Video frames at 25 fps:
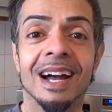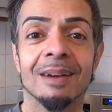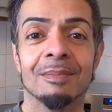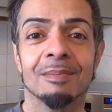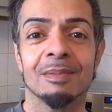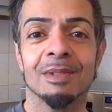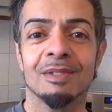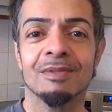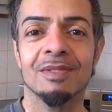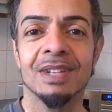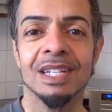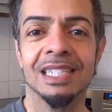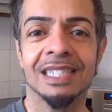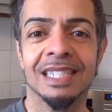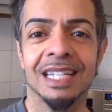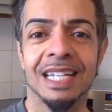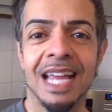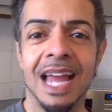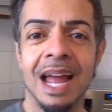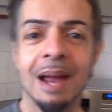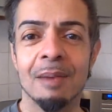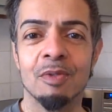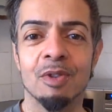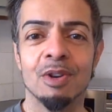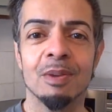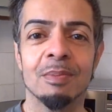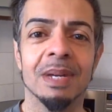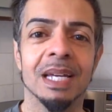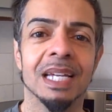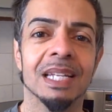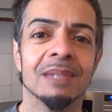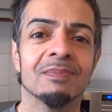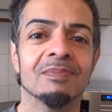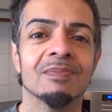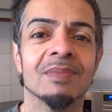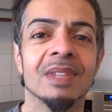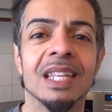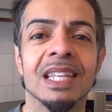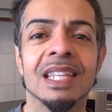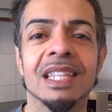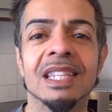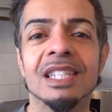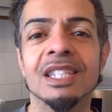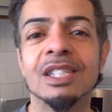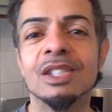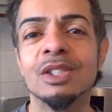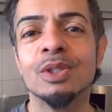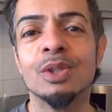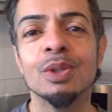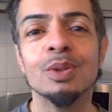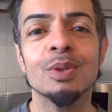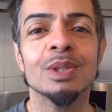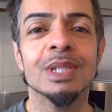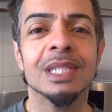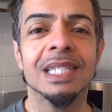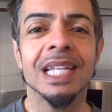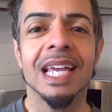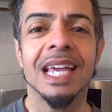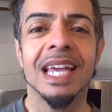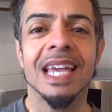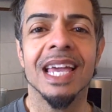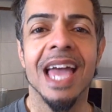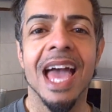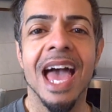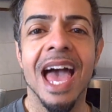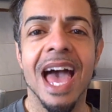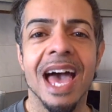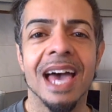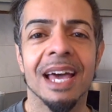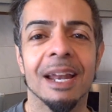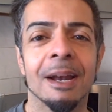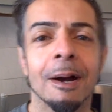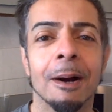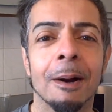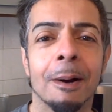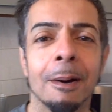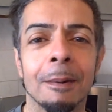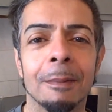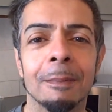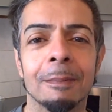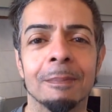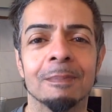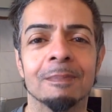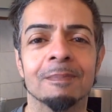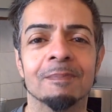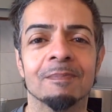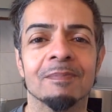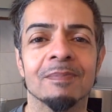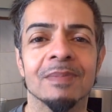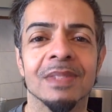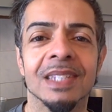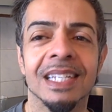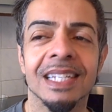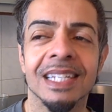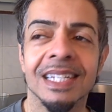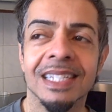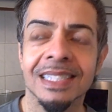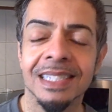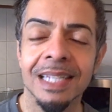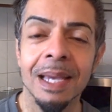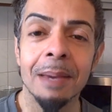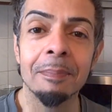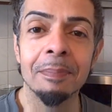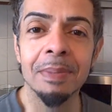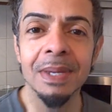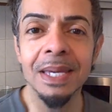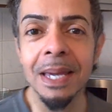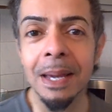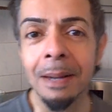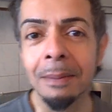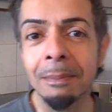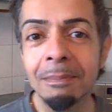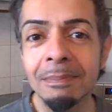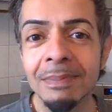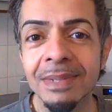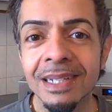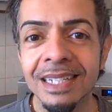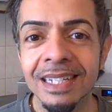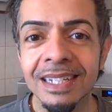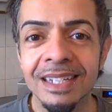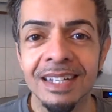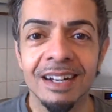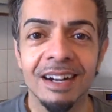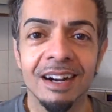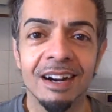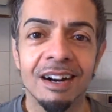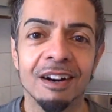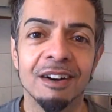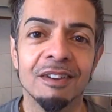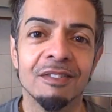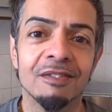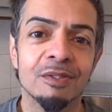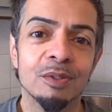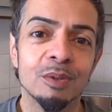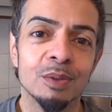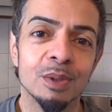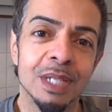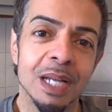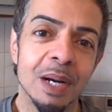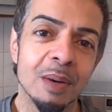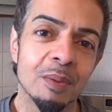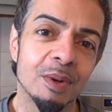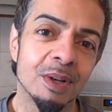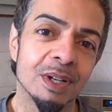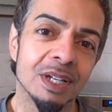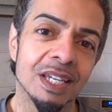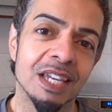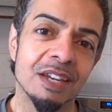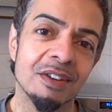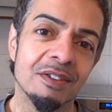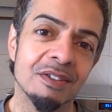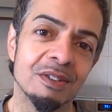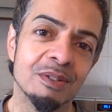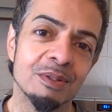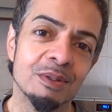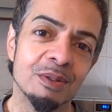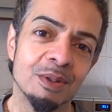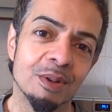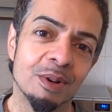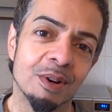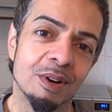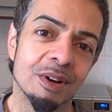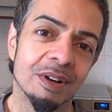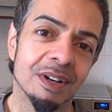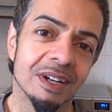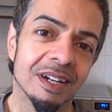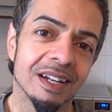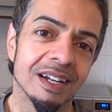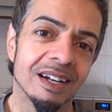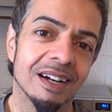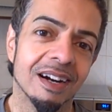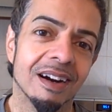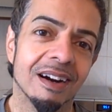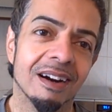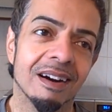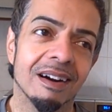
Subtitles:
I'm going to raise the camera a bit. This Tuesday at 10 p.m. Food Network here in New York.